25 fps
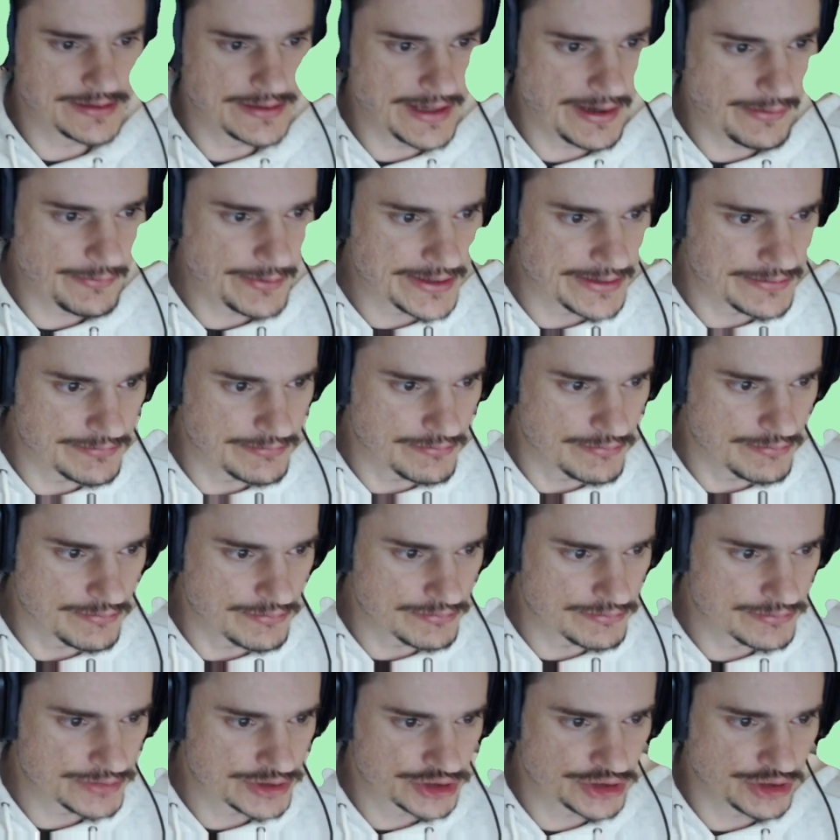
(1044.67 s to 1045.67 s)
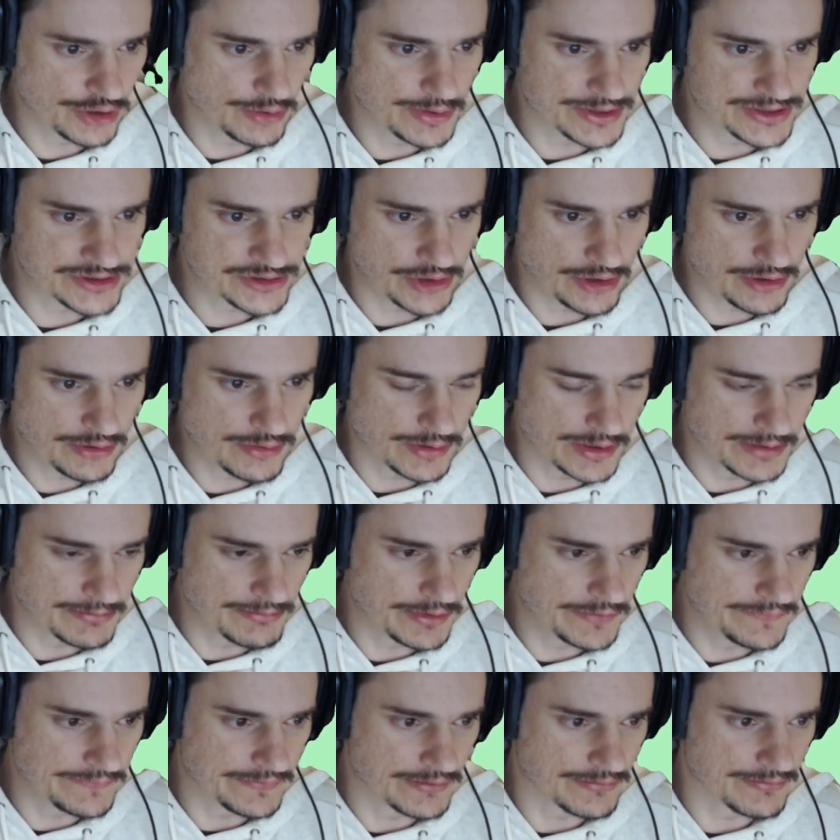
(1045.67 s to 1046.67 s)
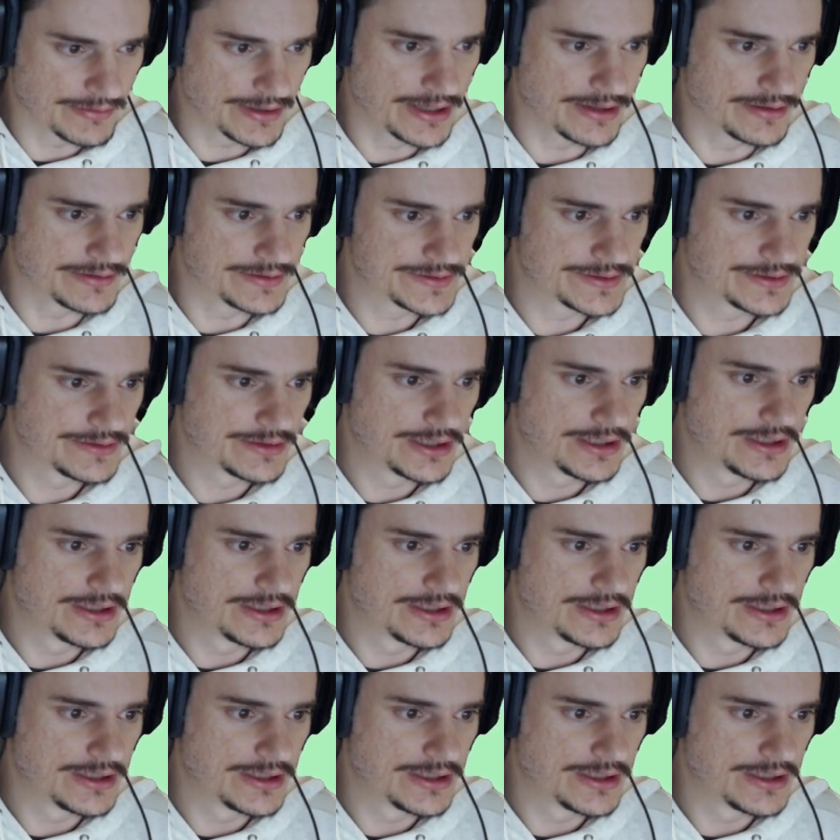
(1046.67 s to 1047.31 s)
Now we can show a circle and move it around.